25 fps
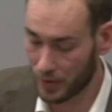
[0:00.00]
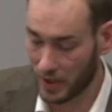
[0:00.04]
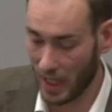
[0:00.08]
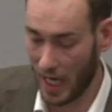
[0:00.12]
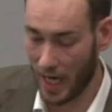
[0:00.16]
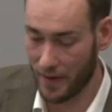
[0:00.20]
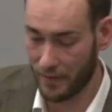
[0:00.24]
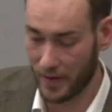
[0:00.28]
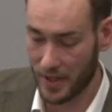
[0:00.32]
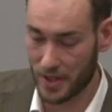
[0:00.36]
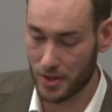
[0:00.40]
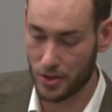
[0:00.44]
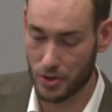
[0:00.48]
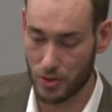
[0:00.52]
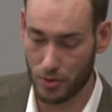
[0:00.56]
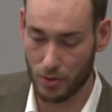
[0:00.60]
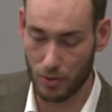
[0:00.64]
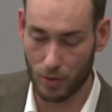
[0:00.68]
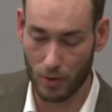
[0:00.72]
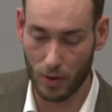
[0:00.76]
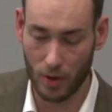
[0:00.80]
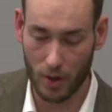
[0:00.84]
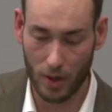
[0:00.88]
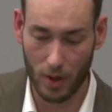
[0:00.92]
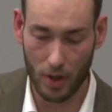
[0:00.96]
dive
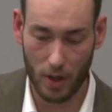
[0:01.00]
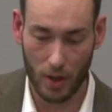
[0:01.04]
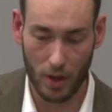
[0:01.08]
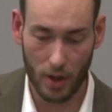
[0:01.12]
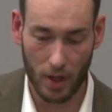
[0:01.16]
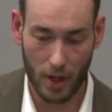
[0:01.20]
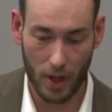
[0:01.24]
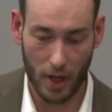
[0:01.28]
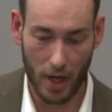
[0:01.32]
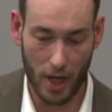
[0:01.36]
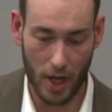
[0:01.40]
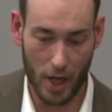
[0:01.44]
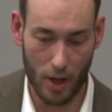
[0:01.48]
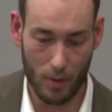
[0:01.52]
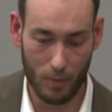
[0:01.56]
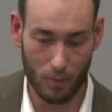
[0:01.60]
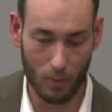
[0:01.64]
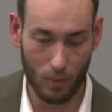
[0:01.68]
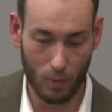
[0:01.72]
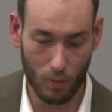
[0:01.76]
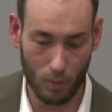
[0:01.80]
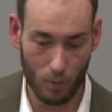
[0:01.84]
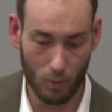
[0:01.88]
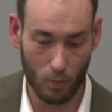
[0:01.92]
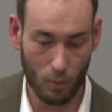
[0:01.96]
into
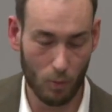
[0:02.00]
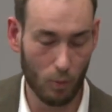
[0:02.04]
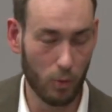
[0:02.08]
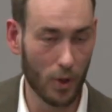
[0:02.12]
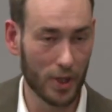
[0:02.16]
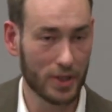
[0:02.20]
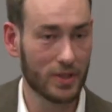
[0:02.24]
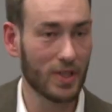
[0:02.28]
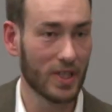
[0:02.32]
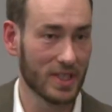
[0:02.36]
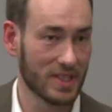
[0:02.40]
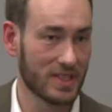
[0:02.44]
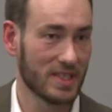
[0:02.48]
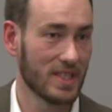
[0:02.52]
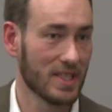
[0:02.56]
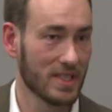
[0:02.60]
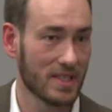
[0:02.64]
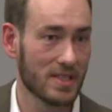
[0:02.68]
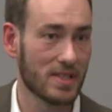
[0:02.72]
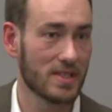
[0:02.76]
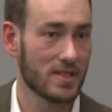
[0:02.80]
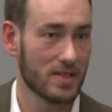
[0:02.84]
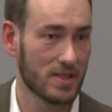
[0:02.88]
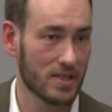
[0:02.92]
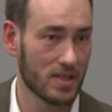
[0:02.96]
what
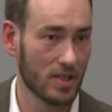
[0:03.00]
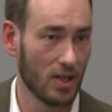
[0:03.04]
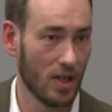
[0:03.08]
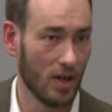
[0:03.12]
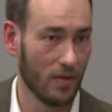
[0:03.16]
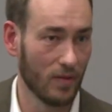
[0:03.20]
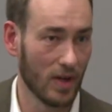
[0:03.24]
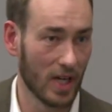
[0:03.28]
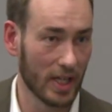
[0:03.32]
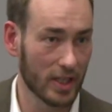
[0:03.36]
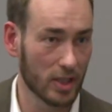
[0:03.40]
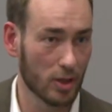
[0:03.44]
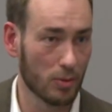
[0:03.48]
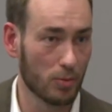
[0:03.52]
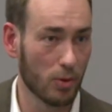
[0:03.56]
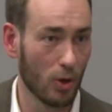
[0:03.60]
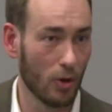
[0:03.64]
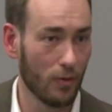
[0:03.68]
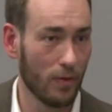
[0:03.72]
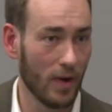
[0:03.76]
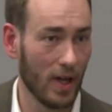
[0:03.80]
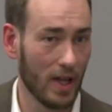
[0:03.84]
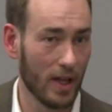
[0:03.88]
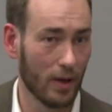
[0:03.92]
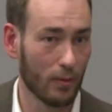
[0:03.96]
consists of a LinkedIn
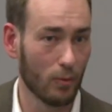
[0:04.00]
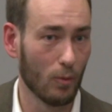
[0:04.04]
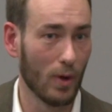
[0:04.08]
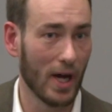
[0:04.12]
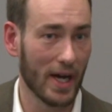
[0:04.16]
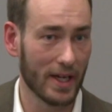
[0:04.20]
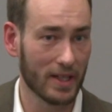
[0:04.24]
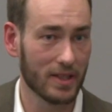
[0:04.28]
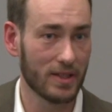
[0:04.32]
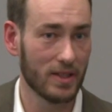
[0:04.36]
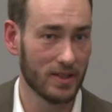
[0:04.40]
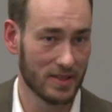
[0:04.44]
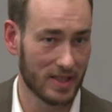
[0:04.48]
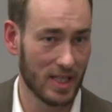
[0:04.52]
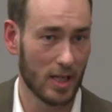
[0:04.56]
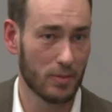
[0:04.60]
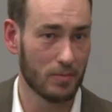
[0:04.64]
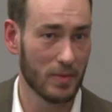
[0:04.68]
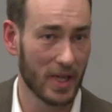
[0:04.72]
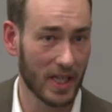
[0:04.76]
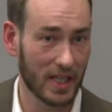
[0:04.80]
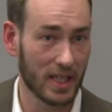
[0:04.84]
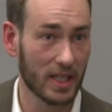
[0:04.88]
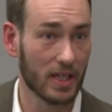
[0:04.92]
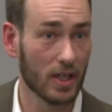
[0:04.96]
profile and why does that
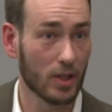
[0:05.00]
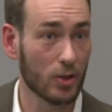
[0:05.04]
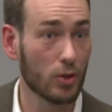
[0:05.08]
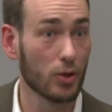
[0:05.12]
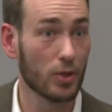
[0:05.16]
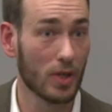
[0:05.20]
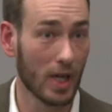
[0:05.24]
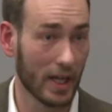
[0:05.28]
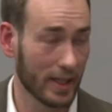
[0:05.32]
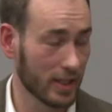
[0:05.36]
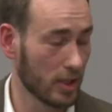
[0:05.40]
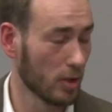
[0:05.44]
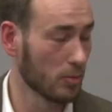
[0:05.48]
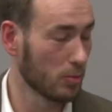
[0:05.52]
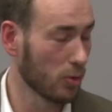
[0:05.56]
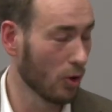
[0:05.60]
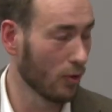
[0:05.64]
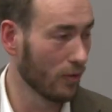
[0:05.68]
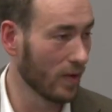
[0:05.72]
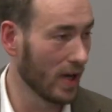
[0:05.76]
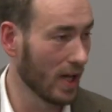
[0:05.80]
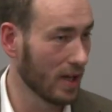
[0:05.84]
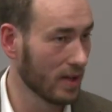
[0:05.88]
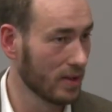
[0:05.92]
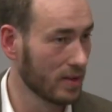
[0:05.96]
make it a good LinkedIn
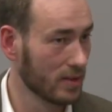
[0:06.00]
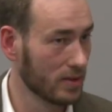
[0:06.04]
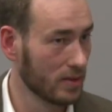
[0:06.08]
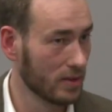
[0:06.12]
profile.